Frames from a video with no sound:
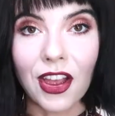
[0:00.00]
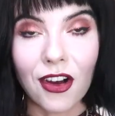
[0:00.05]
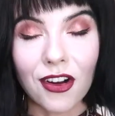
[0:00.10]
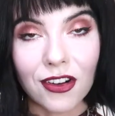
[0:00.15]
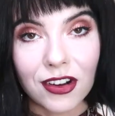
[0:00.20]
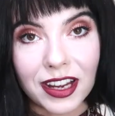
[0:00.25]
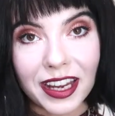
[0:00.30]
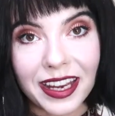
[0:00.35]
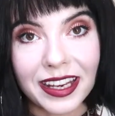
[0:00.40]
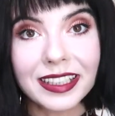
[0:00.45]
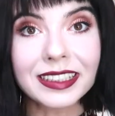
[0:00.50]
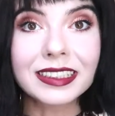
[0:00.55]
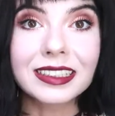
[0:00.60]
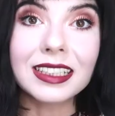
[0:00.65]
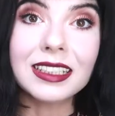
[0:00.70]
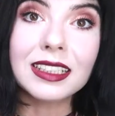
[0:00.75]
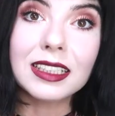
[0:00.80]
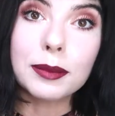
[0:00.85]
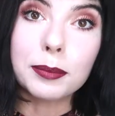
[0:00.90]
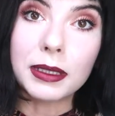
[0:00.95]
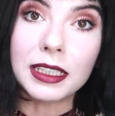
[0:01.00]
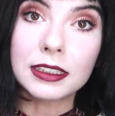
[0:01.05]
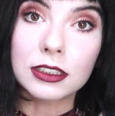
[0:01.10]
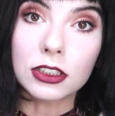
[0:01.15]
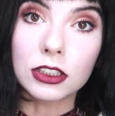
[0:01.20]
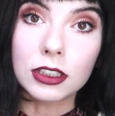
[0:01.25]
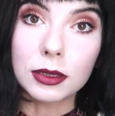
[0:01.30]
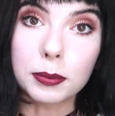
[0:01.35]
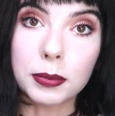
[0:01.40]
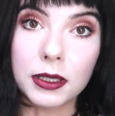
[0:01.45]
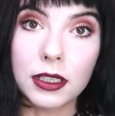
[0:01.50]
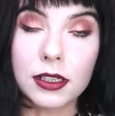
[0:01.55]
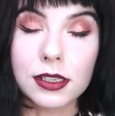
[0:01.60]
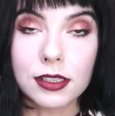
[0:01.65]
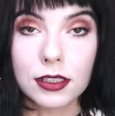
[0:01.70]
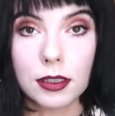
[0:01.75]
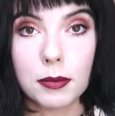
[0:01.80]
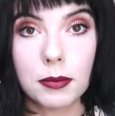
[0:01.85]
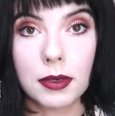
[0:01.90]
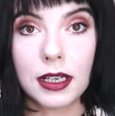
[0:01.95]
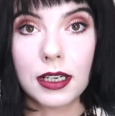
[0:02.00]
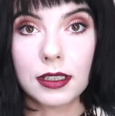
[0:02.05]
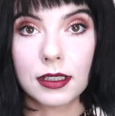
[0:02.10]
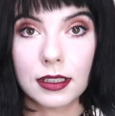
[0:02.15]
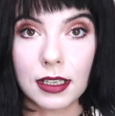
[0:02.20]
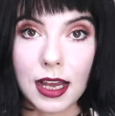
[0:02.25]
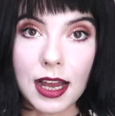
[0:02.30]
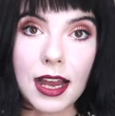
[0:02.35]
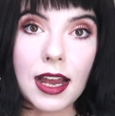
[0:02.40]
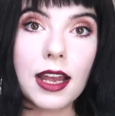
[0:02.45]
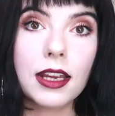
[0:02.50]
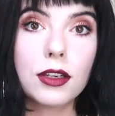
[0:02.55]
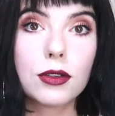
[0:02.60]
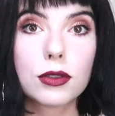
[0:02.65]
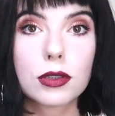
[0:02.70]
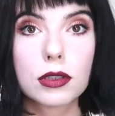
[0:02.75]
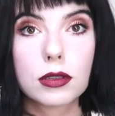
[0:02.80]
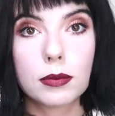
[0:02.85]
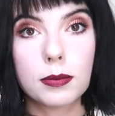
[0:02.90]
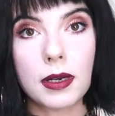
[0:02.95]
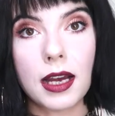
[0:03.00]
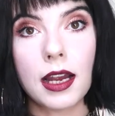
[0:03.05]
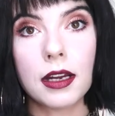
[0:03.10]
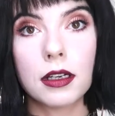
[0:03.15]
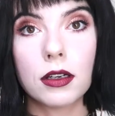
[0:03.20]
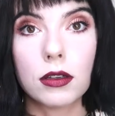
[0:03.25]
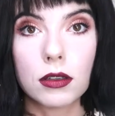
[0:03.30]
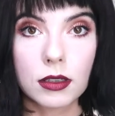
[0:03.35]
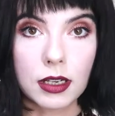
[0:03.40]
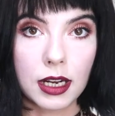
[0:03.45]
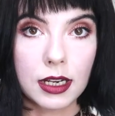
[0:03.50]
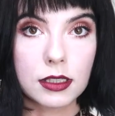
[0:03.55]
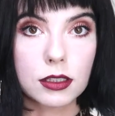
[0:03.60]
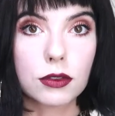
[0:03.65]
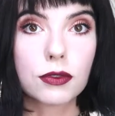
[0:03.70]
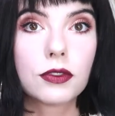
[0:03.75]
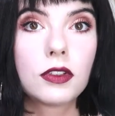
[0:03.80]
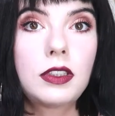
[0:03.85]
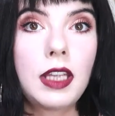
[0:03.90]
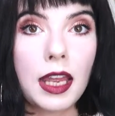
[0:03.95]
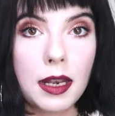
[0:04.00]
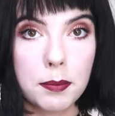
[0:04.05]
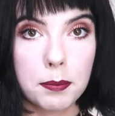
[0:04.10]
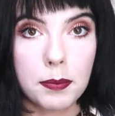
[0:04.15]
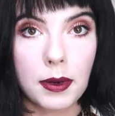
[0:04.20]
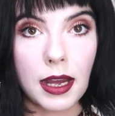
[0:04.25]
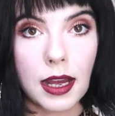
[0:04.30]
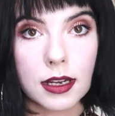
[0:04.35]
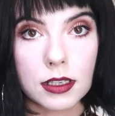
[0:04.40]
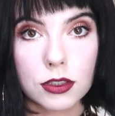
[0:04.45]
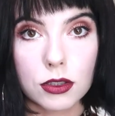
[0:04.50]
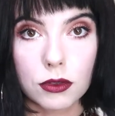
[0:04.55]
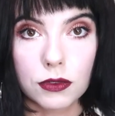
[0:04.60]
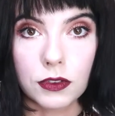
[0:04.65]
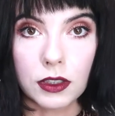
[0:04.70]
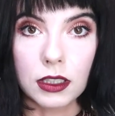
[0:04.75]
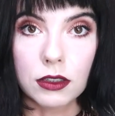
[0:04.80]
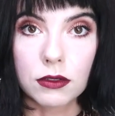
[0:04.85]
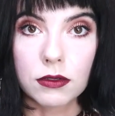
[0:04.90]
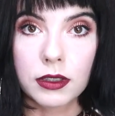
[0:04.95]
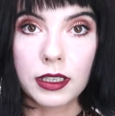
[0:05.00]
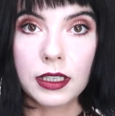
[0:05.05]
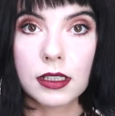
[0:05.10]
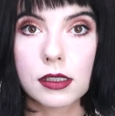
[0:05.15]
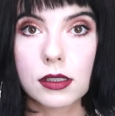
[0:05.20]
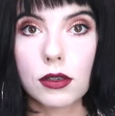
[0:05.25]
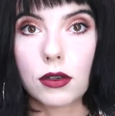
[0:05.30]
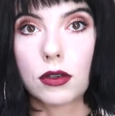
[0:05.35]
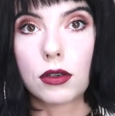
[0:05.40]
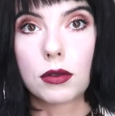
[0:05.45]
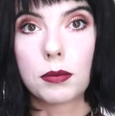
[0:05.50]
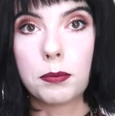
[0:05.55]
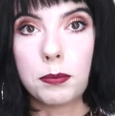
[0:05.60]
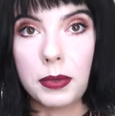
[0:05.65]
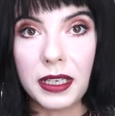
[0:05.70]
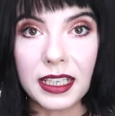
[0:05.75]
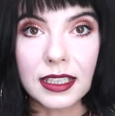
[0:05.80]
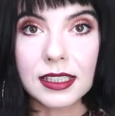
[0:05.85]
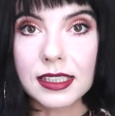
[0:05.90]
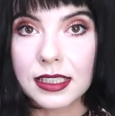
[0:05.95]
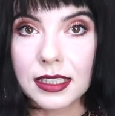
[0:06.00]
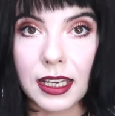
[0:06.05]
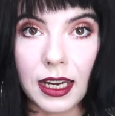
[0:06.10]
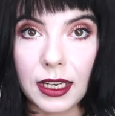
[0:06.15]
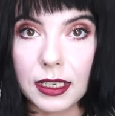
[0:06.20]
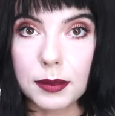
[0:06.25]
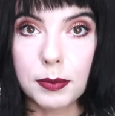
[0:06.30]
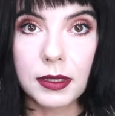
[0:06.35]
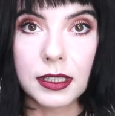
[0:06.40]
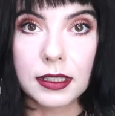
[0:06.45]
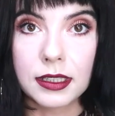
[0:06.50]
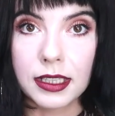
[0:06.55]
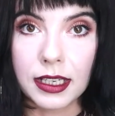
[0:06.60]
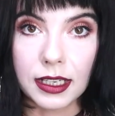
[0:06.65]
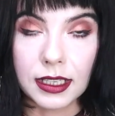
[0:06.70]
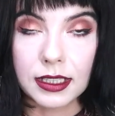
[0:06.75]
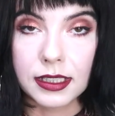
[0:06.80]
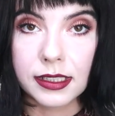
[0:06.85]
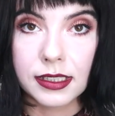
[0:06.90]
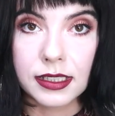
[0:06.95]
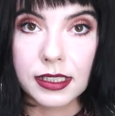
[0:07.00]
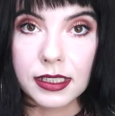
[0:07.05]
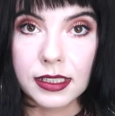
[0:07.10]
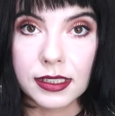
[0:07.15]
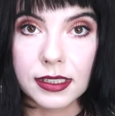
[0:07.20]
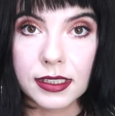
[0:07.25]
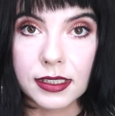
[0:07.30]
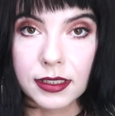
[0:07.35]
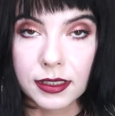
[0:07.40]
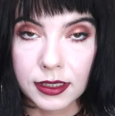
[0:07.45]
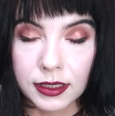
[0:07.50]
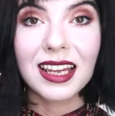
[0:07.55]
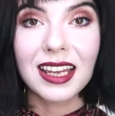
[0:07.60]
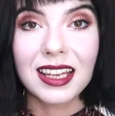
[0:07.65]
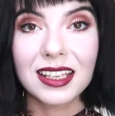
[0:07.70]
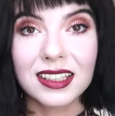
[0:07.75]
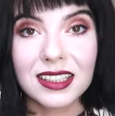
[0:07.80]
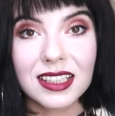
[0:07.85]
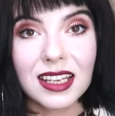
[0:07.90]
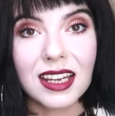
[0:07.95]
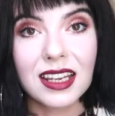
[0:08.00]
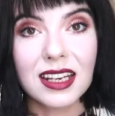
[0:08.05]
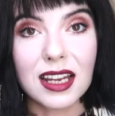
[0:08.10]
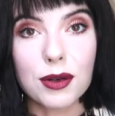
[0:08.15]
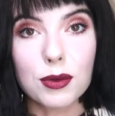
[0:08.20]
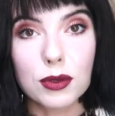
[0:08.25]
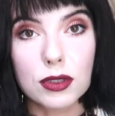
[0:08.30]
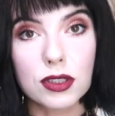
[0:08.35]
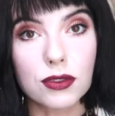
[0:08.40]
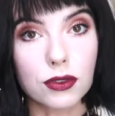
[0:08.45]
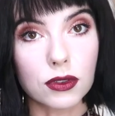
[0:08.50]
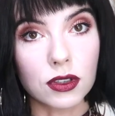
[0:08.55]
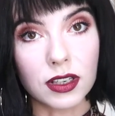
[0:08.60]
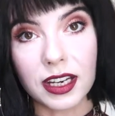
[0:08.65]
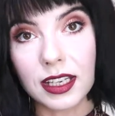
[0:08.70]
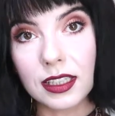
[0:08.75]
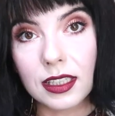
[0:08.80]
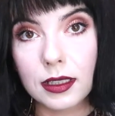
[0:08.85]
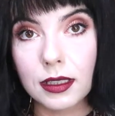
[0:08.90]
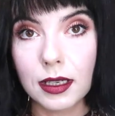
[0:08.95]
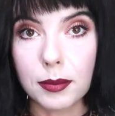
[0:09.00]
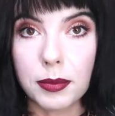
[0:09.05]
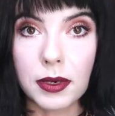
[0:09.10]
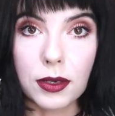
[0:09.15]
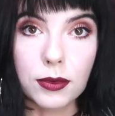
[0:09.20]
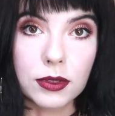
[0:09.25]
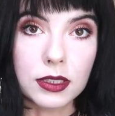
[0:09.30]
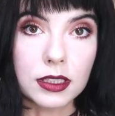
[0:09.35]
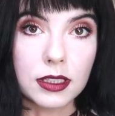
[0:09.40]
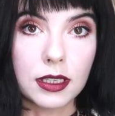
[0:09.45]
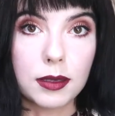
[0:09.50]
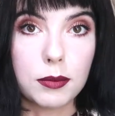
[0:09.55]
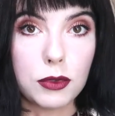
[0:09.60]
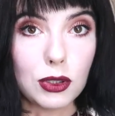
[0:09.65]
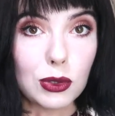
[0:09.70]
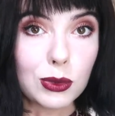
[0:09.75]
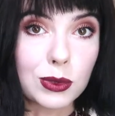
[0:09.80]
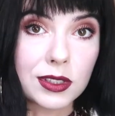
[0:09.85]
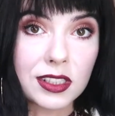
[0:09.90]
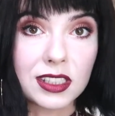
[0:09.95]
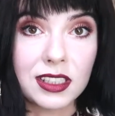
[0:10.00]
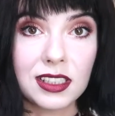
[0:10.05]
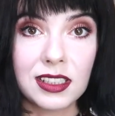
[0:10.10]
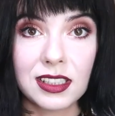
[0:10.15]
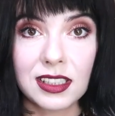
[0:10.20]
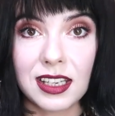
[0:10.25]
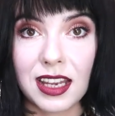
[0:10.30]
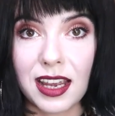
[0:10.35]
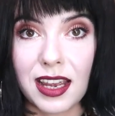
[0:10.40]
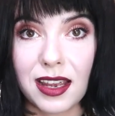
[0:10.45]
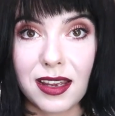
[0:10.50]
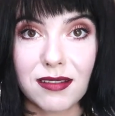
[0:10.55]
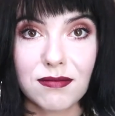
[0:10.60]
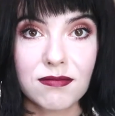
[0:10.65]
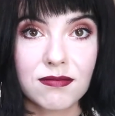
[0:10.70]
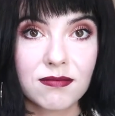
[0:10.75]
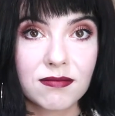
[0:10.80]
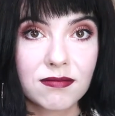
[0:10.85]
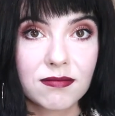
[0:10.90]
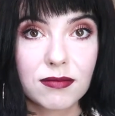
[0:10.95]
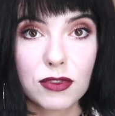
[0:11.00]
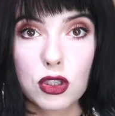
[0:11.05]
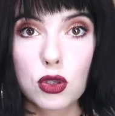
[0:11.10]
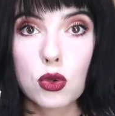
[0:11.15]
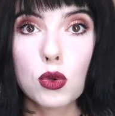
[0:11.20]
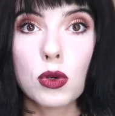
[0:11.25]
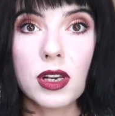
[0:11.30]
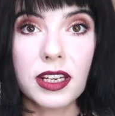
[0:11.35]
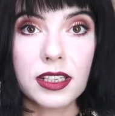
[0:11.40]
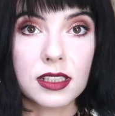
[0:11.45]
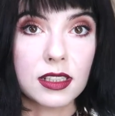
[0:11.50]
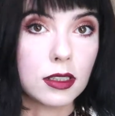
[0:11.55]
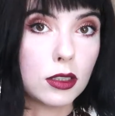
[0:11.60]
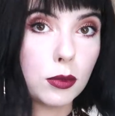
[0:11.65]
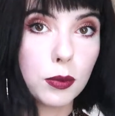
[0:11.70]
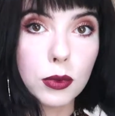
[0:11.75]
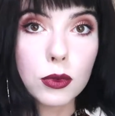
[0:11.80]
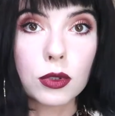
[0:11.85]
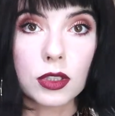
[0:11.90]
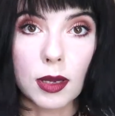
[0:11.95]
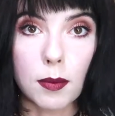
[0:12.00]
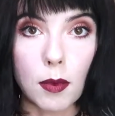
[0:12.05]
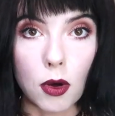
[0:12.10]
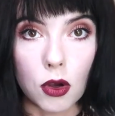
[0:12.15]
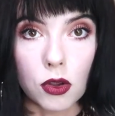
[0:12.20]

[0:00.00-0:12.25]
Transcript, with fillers: Okay, still depends on the person, but I used to buy all kinds of 10 packs of earrings or big statement necklaces and then I was forgetting about them, losing them, too lazy to put them